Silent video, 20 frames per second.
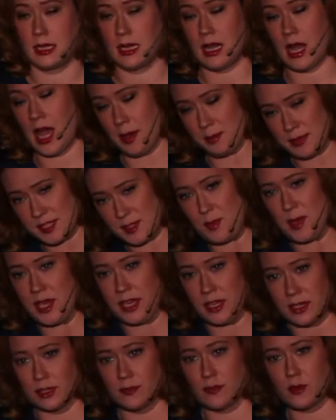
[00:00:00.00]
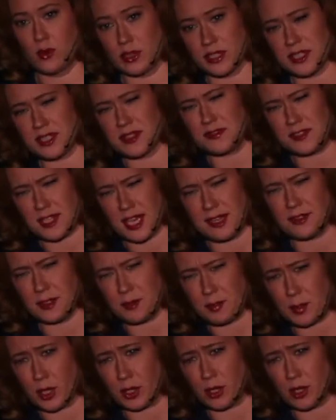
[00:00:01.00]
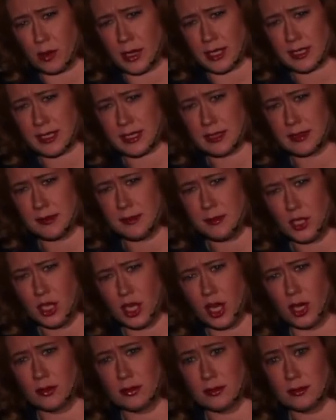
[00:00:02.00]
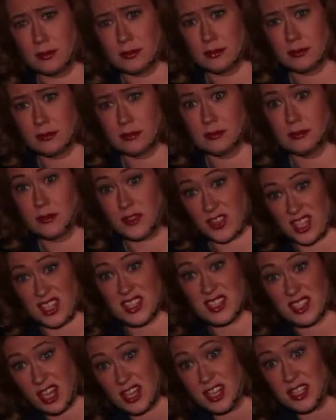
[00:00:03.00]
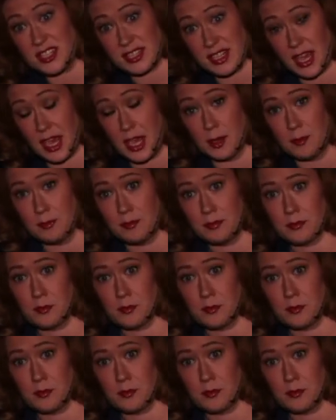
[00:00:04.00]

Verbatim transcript: I'm speaking, of course, of David Berkowitz, you know, the son of Sam.